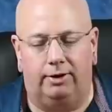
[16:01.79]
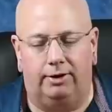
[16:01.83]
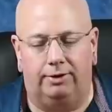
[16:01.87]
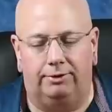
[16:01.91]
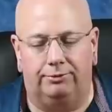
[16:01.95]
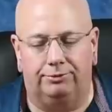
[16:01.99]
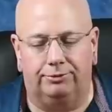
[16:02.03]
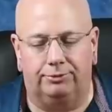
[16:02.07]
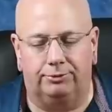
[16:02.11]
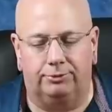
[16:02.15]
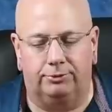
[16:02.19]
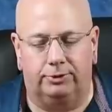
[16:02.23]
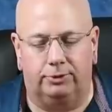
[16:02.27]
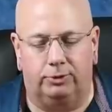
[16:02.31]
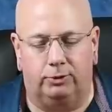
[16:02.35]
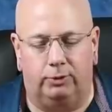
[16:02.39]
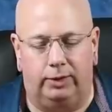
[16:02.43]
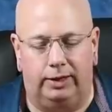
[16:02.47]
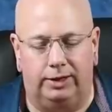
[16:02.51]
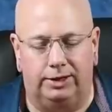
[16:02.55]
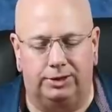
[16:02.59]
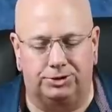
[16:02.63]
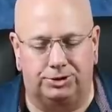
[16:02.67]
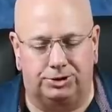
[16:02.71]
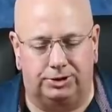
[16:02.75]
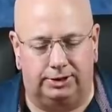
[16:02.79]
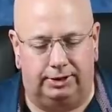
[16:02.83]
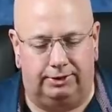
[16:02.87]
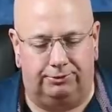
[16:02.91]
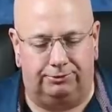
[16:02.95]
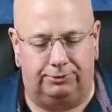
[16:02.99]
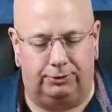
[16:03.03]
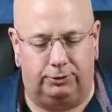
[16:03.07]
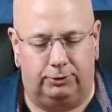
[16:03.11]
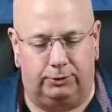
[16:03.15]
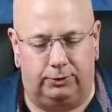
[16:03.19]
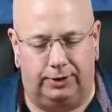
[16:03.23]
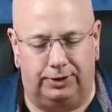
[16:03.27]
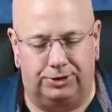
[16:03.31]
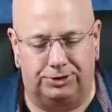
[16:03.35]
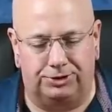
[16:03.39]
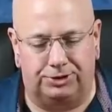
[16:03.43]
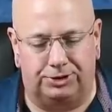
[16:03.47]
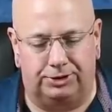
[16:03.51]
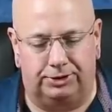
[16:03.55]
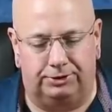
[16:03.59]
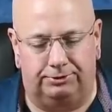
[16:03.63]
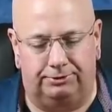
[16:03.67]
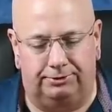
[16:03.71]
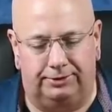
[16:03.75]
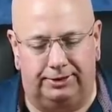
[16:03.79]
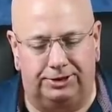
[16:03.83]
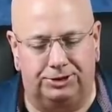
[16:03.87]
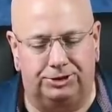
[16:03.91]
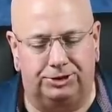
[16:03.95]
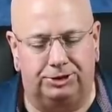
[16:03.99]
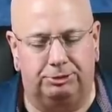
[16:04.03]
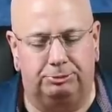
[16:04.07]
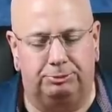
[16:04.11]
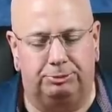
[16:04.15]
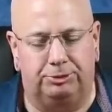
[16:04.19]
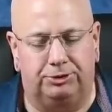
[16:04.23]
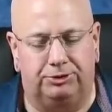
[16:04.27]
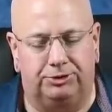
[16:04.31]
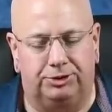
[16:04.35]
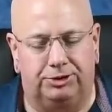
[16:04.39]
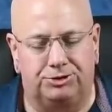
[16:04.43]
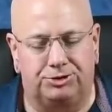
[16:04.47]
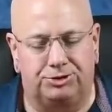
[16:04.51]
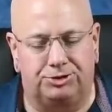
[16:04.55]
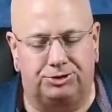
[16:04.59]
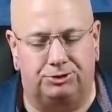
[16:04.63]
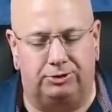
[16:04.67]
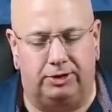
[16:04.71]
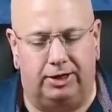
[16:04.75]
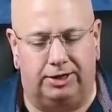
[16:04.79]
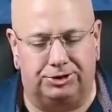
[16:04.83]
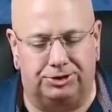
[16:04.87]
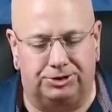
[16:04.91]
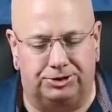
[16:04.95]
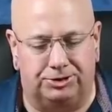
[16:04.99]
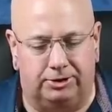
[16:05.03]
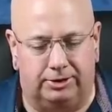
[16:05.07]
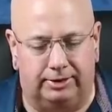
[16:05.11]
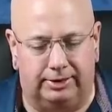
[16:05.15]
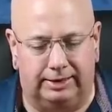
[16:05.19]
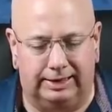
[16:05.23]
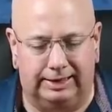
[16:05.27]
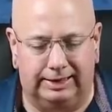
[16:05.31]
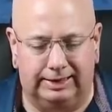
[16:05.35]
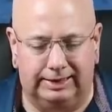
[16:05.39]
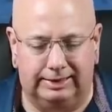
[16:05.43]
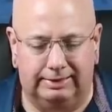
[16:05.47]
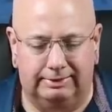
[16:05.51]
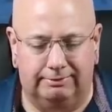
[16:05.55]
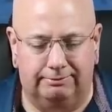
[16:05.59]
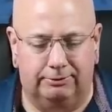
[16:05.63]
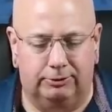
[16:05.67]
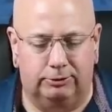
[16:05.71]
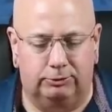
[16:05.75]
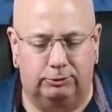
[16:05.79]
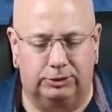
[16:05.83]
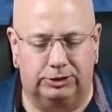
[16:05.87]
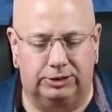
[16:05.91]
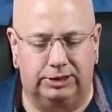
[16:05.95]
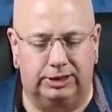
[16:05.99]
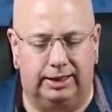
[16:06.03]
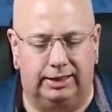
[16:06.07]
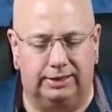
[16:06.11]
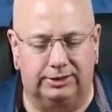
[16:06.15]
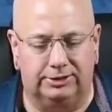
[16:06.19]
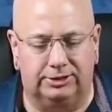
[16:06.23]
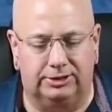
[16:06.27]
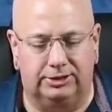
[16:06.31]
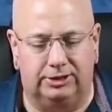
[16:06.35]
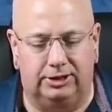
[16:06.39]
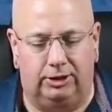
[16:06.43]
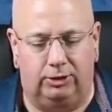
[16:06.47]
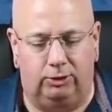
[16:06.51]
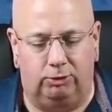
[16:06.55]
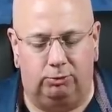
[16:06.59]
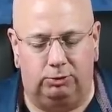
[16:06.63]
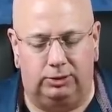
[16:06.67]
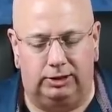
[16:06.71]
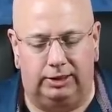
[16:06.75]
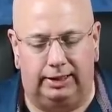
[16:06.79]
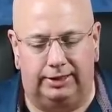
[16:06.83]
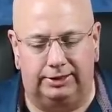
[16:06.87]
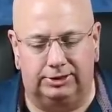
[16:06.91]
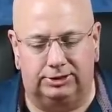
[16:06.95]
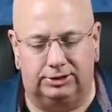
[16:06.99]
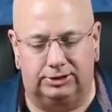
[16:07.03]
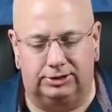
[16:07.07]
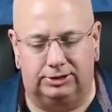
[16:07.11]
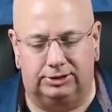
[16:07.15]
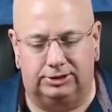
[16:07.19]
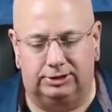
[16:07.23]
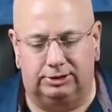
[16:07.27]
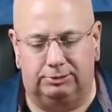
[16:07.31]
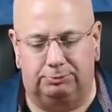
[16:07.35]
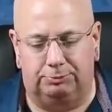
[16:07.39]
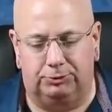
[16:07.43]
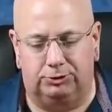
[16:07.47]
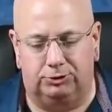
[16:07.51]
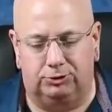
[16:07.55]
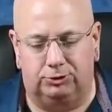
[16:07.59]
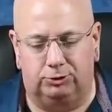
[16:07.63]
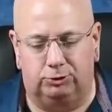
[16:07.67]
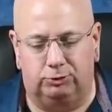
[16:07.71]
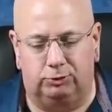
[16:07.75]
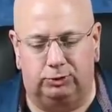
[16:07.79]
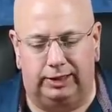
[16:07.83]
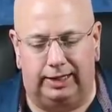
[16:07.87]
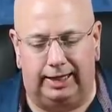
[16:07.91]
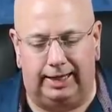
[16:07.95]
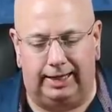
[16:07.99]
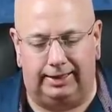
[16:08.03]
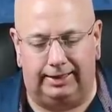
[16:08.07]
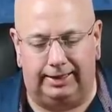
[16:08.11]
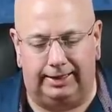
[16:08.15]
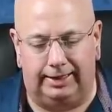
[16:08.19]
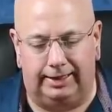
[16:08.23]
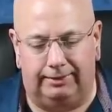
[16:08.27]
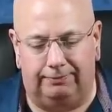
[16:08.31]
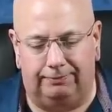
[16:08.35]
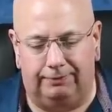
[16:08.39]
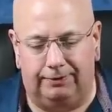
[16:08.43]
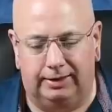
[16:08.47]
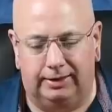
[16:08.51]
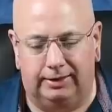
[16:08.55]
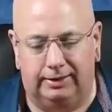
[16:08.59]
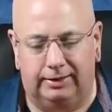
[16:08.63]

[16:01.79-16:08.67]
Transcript: off through equation after equation and eventually build a structure which has no relationship to reality.